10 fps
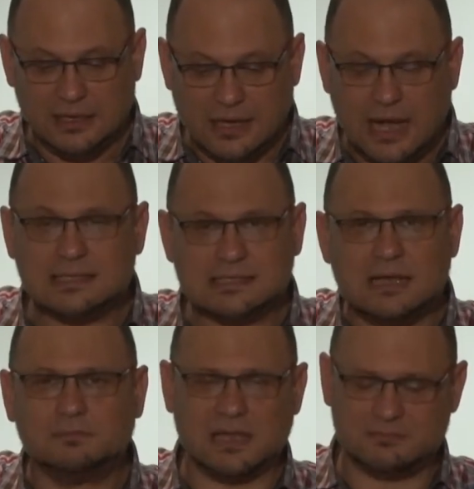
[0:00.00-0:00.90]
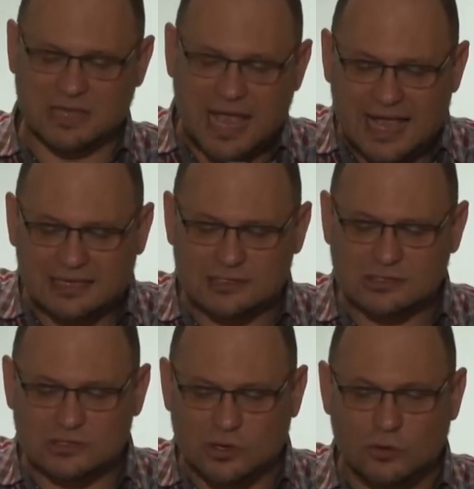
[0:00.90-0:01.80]
God sometimes acts
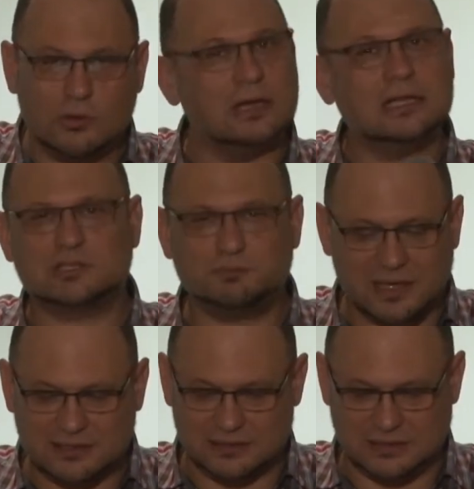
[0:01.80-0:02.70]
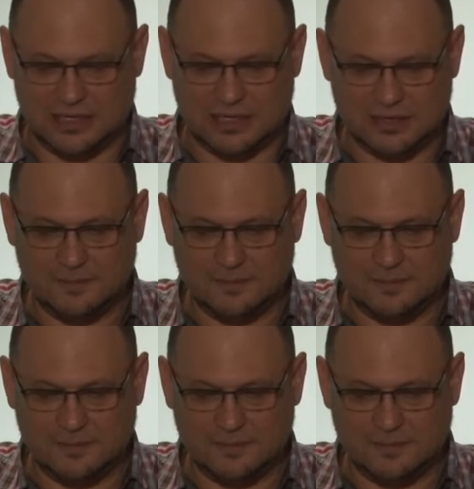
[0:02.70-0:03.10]
so unexpectedly.